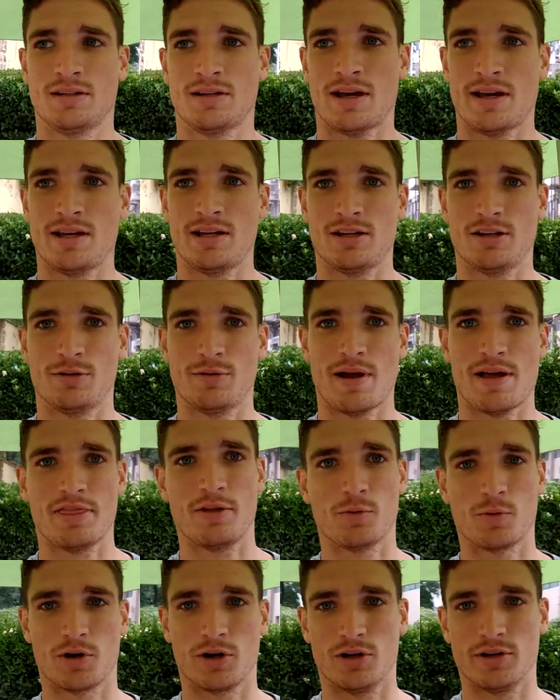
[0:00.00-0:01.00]
I hear around
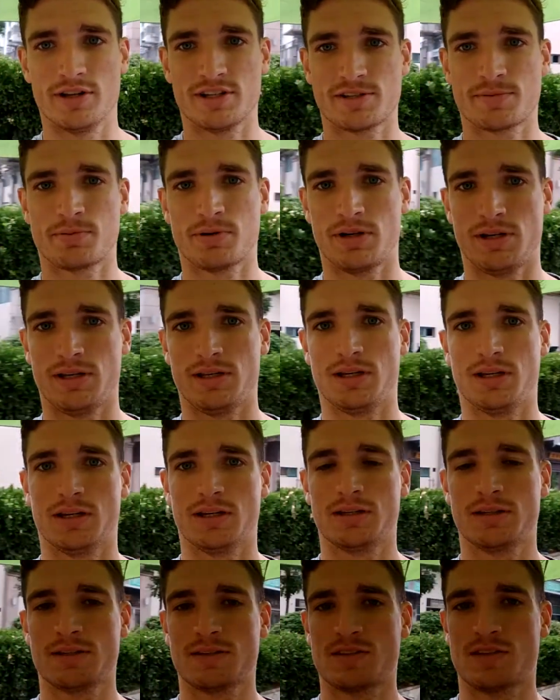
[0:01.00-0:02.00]
the world it's pretty
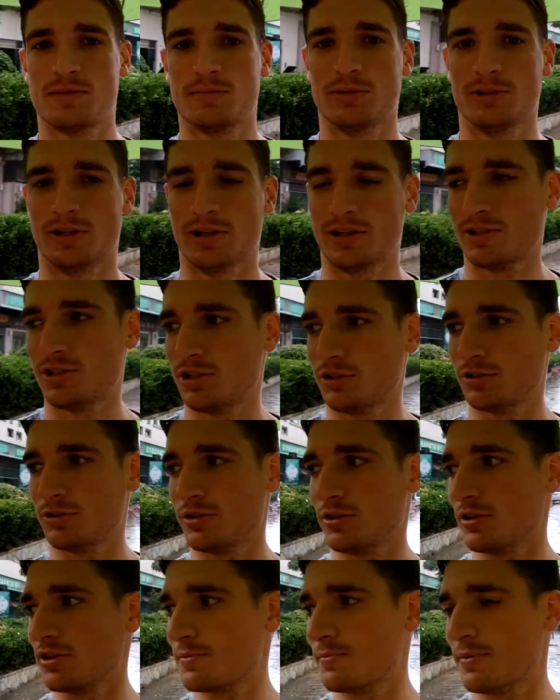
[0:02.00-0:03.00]
similar.
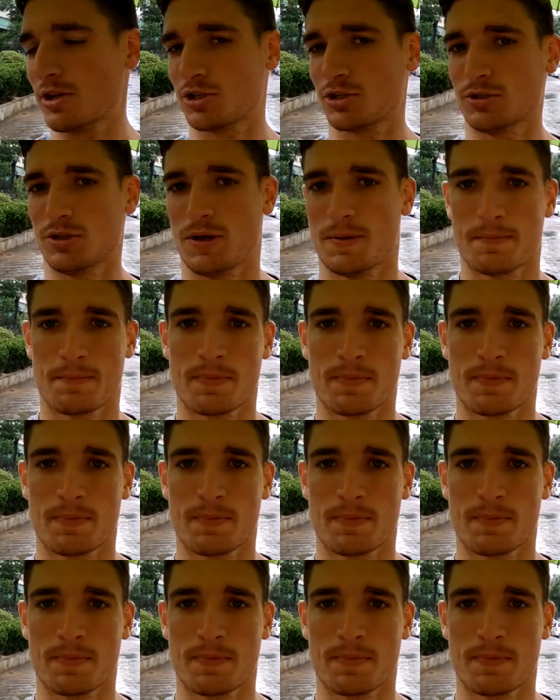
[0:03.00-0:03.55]
Children are special.